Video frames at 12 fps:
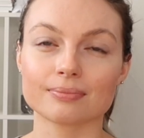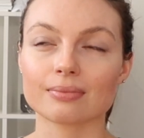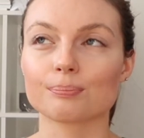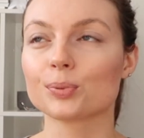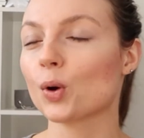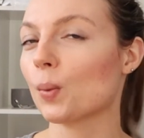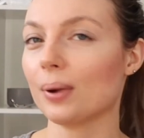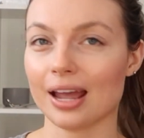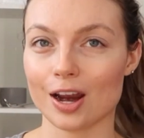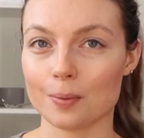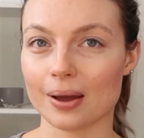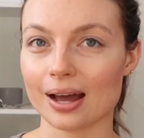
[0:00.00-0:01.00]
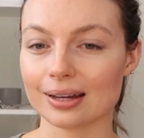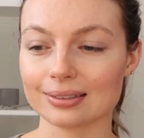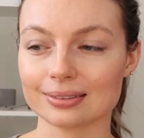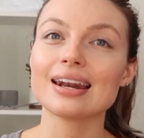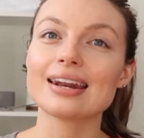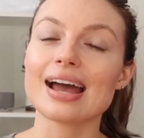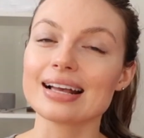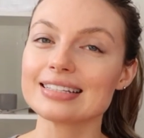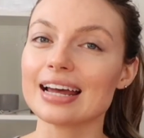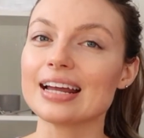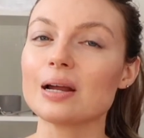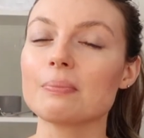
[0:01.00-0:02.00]
blowing my hair back. The
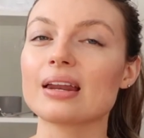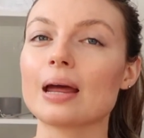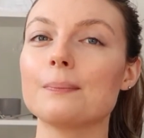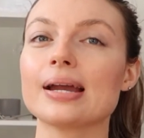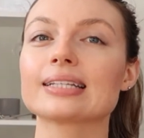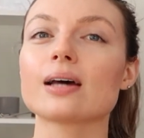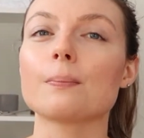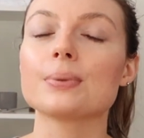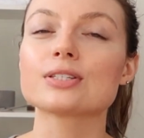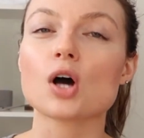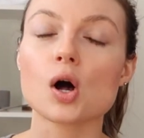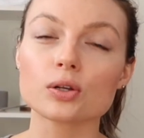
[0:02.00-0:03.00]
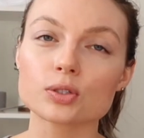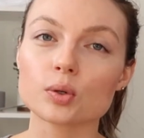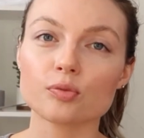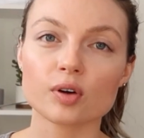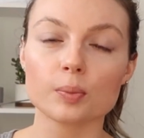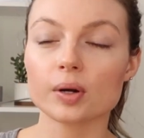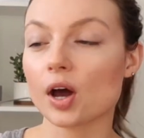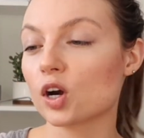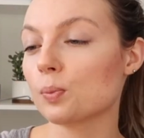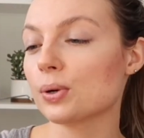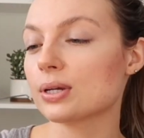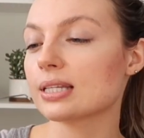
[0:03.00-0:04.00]
next item that I picked up is also from
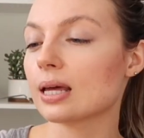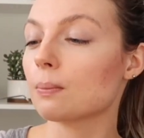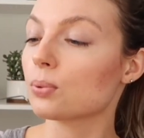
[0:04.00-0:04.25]
100%